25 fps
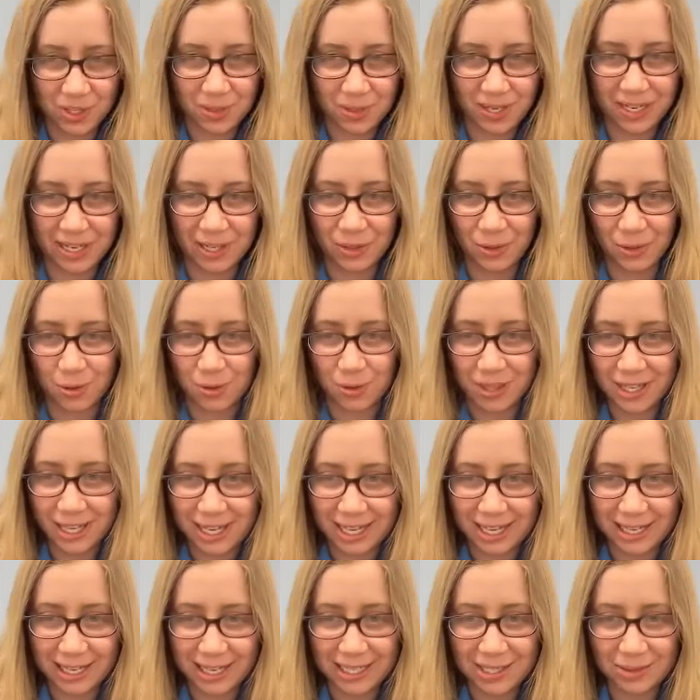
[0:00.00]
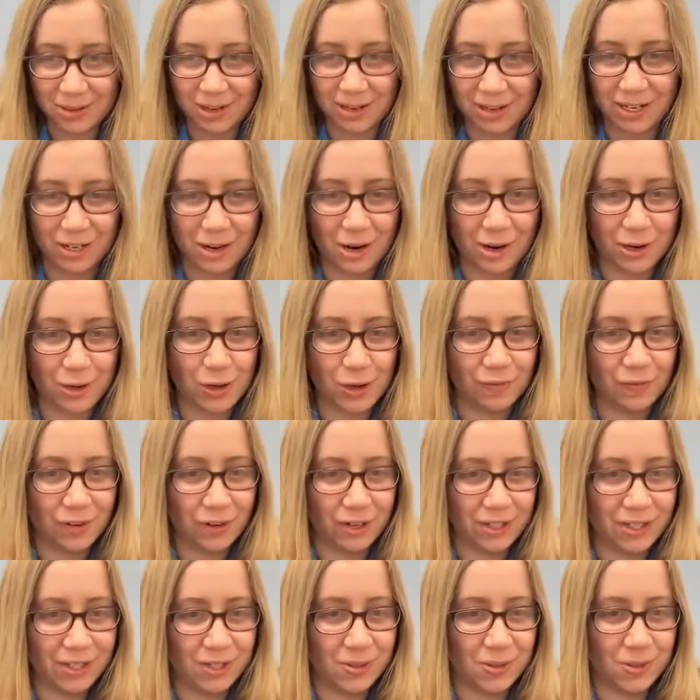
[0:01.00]
we get through these, we're going to turn it over
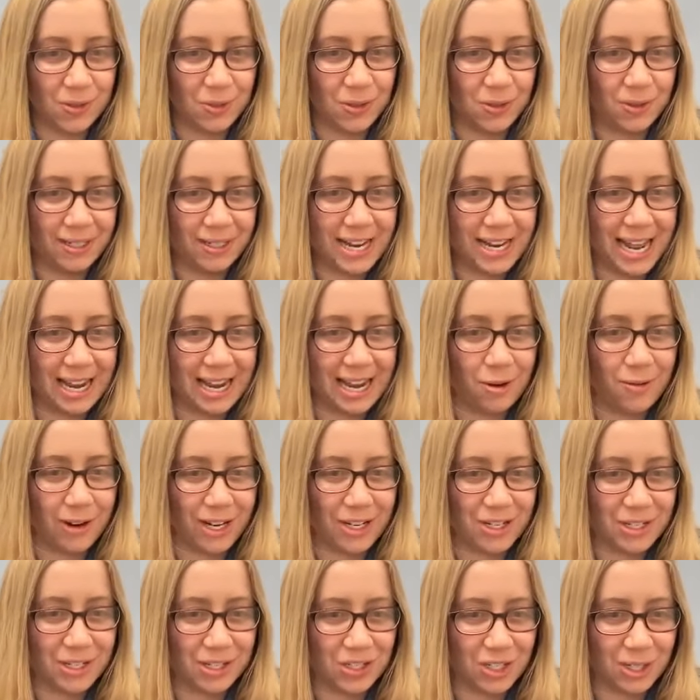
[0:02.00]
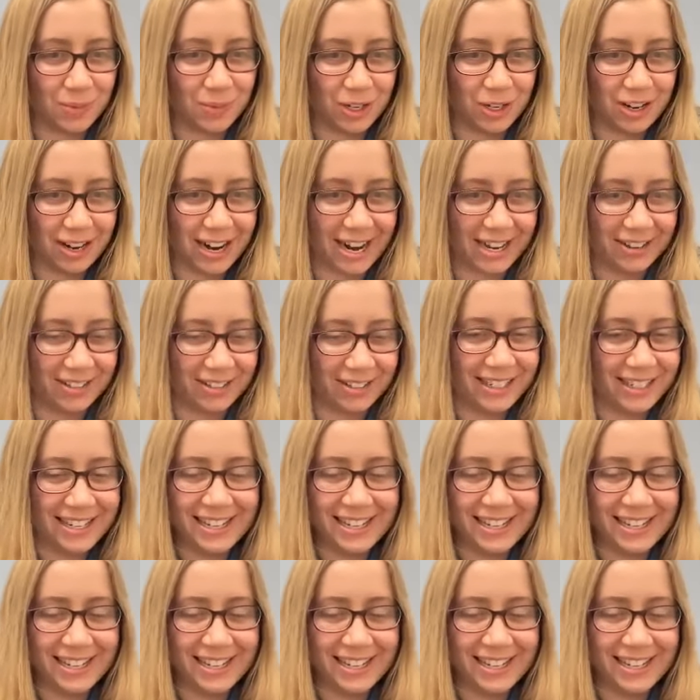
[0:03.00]
to taking questions from the crowd.